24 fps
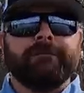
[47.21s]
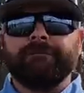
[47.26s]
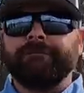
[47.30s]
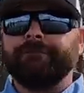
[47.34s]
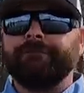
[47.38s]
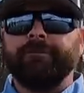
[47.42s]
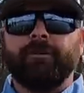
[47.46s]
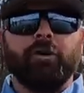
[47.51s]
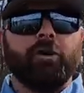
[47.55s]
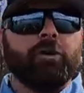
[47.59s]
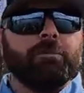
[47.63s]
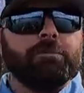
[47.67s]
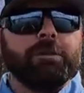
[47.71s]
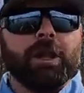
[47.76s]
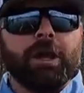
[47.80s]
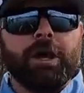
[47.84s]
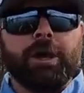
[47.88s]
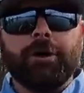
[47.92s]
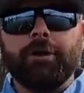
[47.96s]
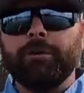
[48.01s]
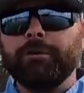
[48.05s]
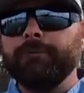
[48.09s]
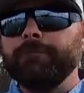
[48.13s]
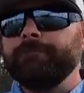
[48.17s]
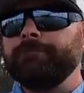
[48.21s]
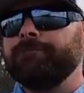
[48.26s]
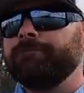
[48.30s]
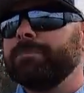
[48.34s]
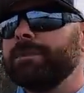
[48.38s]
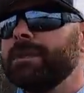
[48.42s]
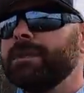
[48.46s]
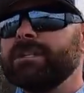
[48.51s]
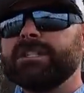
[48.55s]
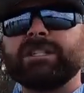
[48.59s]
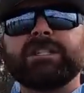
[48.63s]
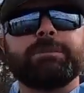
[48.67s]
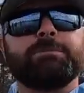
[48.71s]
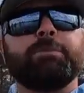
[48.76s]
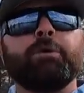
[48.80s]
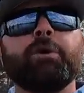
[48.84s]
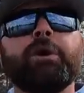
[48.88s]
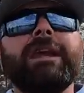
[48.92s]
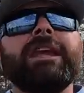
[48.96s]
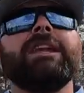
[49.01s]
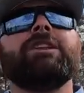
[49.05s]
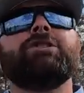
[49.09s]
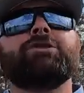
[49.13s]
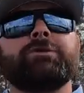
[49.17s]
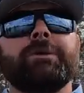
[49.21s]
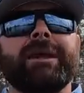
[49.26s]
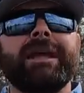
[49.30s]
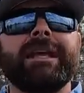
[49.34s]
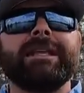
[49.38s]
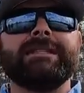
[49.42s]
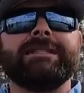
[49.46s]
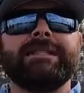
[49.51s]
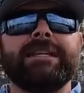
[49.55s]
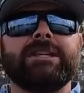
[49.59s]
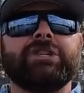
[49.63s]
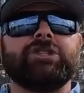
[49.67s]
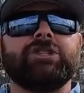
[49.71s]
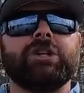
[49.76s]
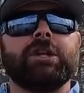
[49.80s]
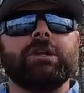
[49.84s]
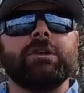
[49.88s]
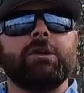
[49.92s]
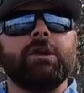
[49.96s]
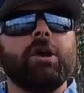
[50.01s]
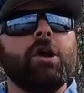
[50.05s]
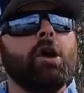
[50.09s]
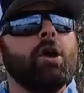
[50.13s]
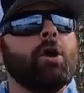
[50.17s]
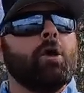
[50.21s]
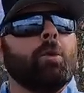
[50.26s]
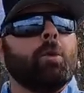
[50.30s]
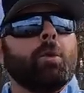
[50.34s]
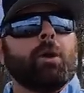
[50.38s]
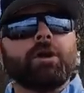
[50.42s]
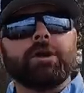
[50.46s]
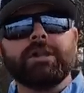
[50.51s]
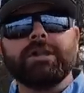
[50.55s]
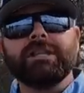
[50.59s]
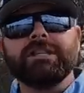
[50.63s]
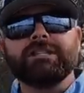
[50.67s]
full-blown spring transition. Where do